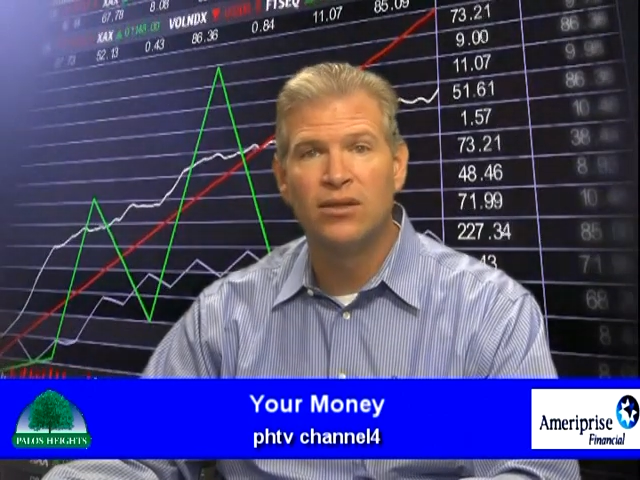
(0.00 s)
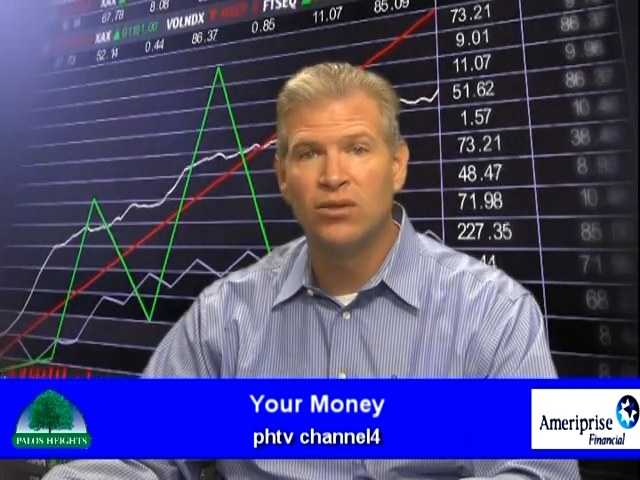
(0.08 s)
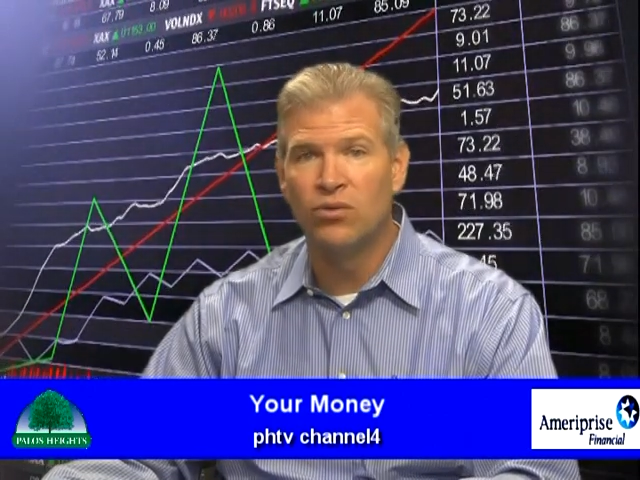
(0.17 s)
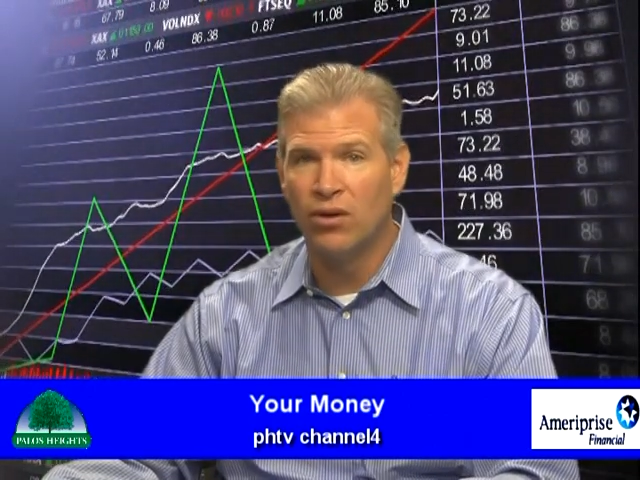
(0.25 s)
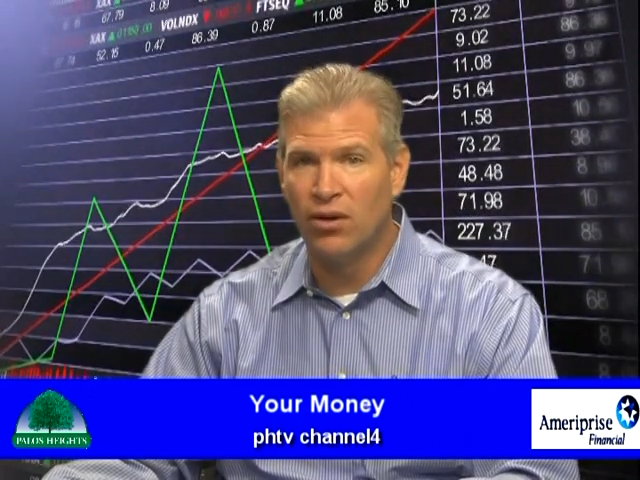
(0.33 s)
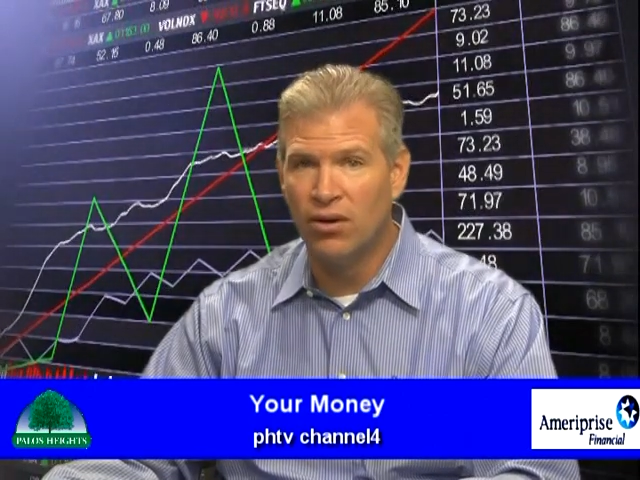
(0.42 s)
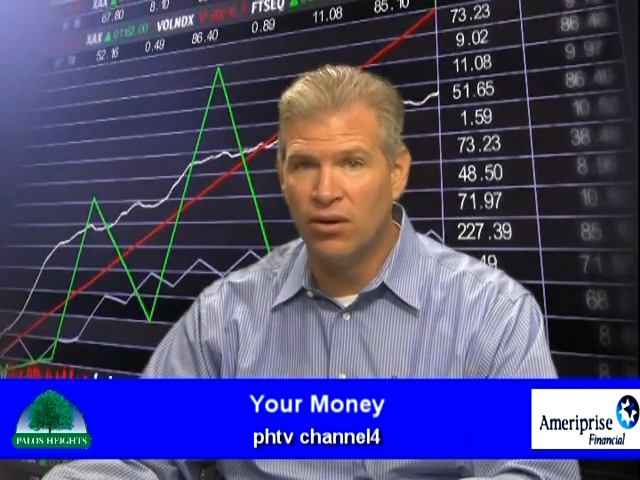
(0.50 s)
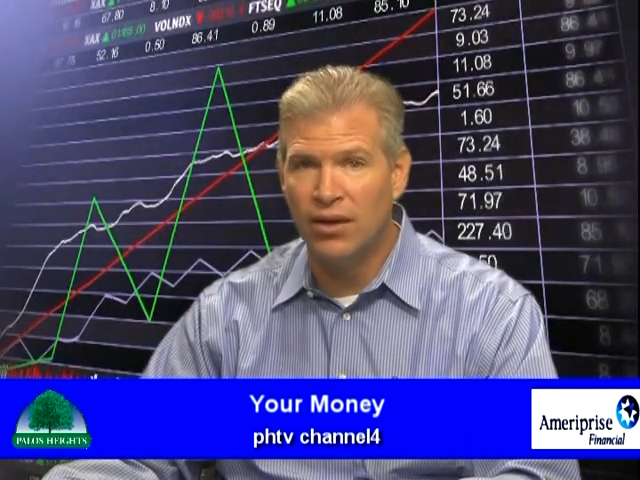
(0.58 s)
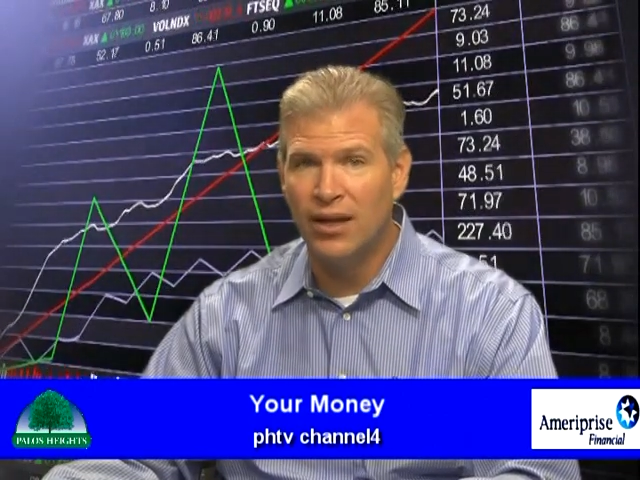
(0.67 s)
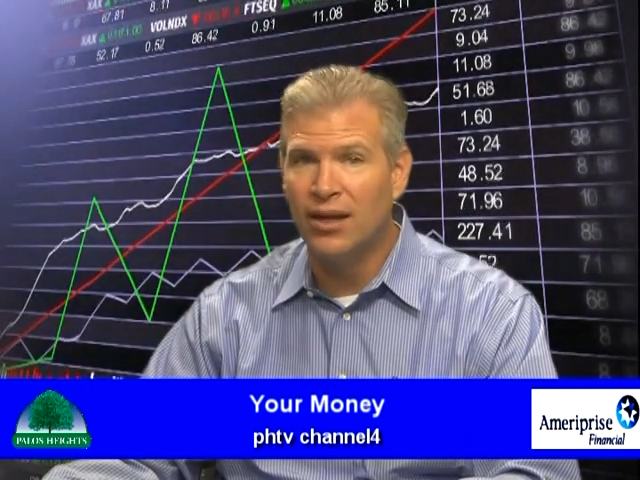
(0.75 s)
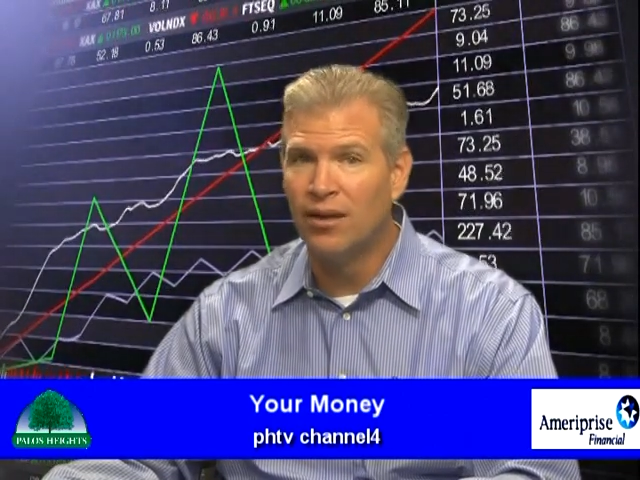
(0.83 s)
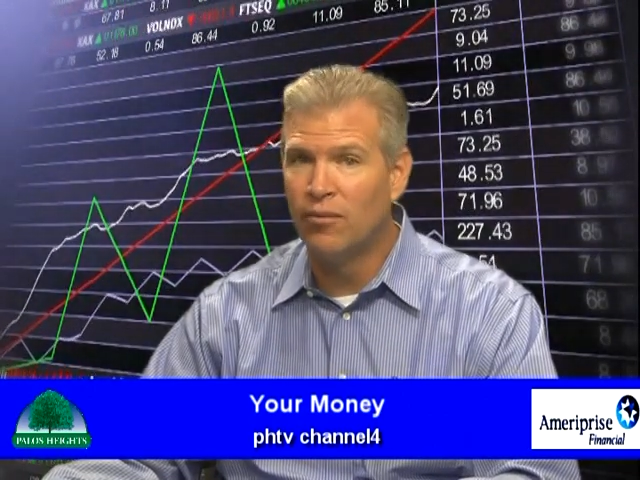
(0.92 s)
to earn
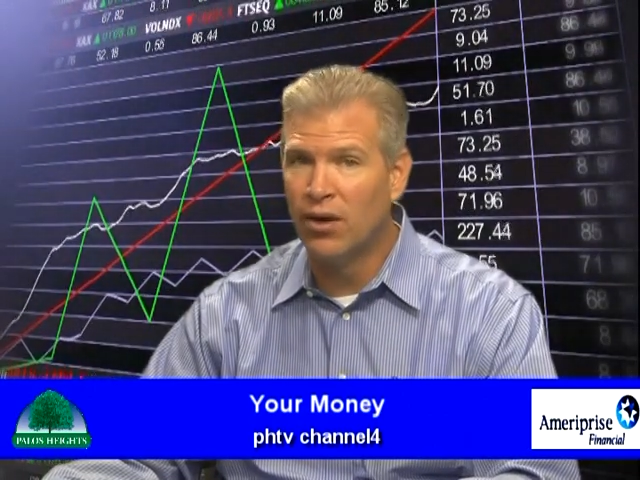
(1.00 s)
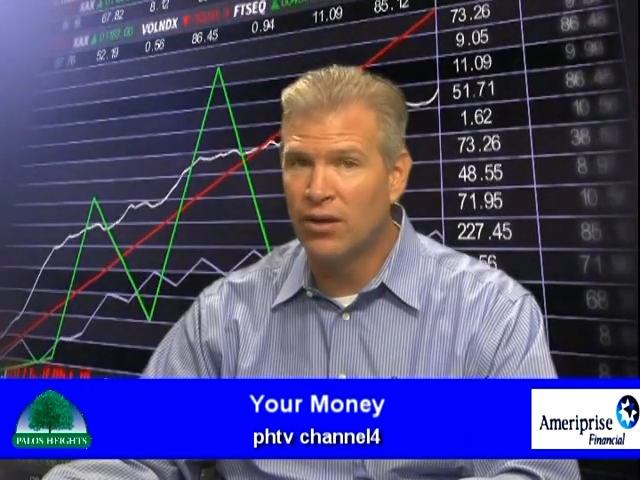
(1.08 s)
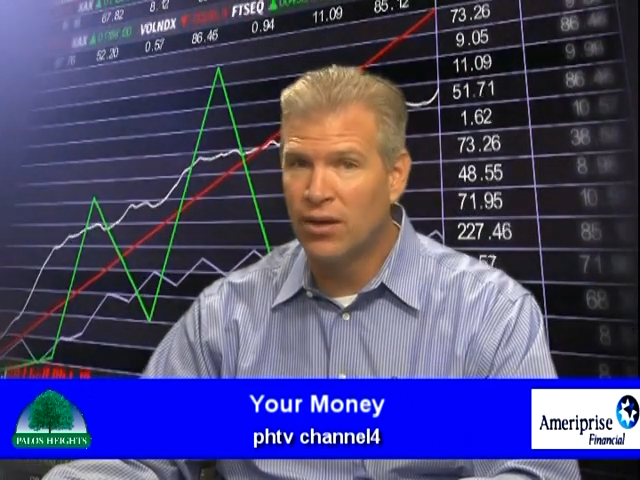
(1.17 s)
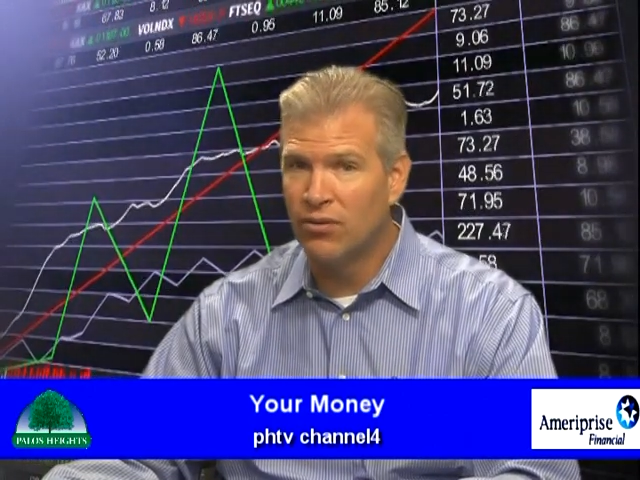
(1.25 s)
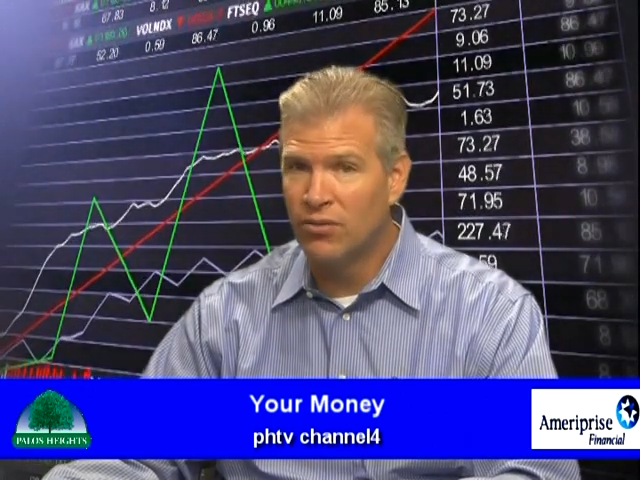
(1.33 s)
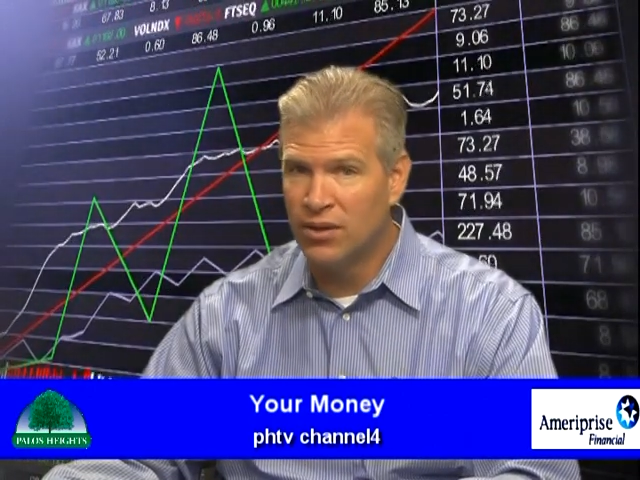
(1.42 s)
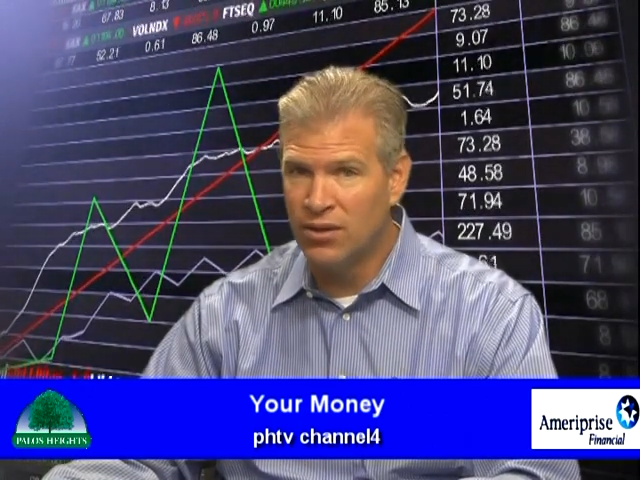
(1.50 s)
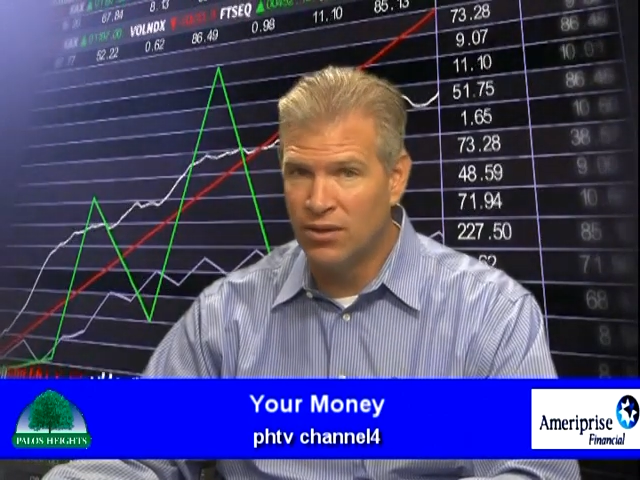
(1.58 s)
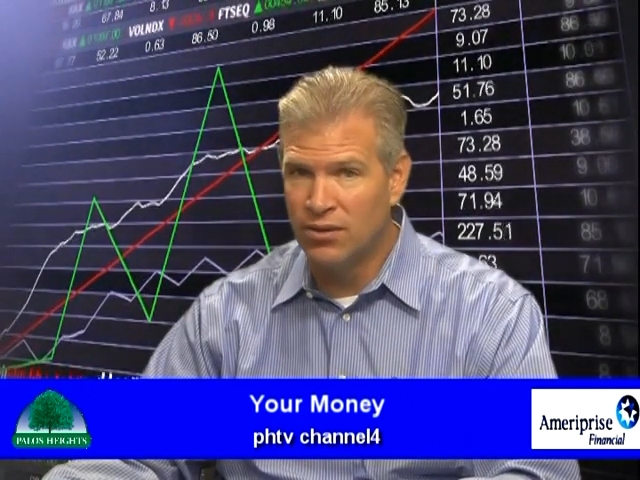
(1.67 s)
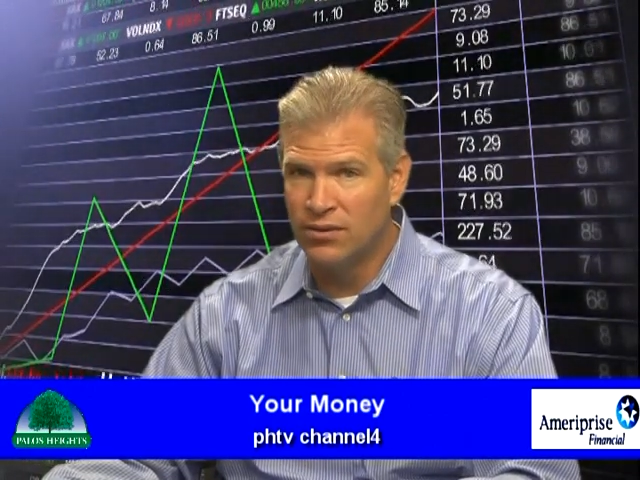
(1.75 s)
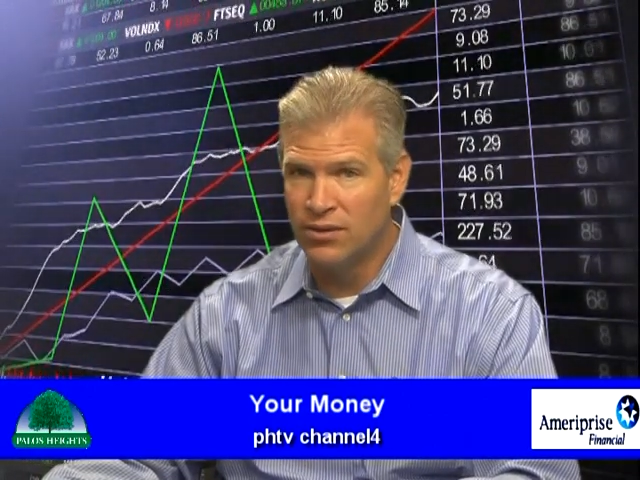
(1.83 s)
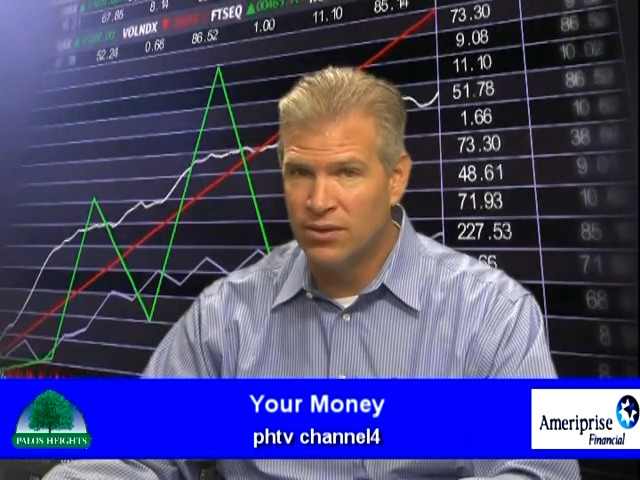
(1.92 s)
in the market
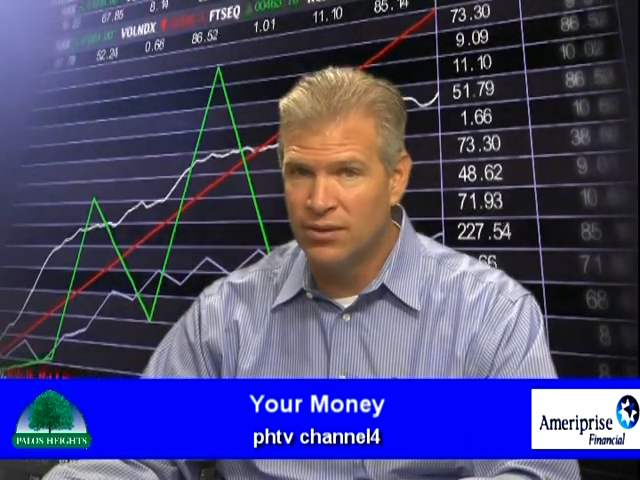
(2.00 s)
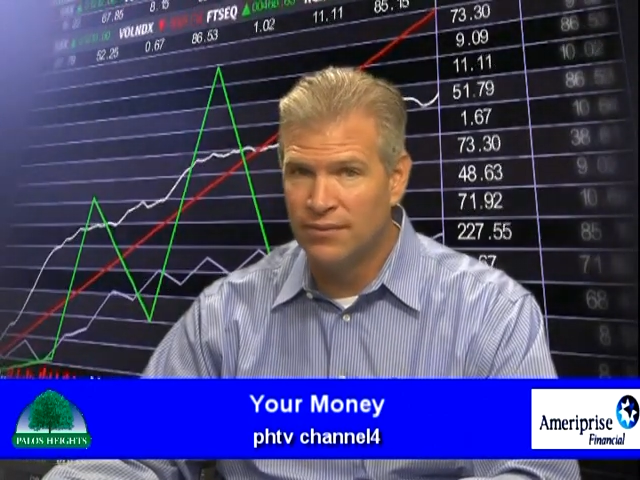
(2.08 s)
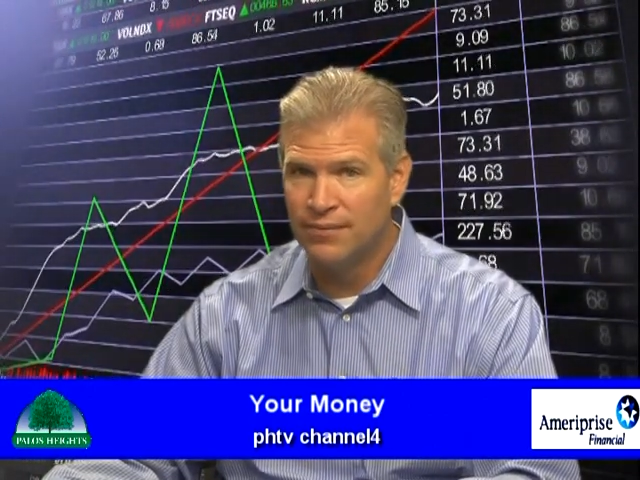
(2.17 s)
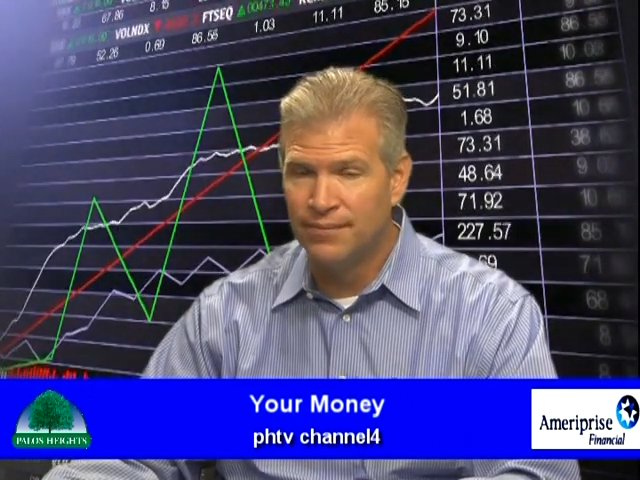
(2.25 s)
returns.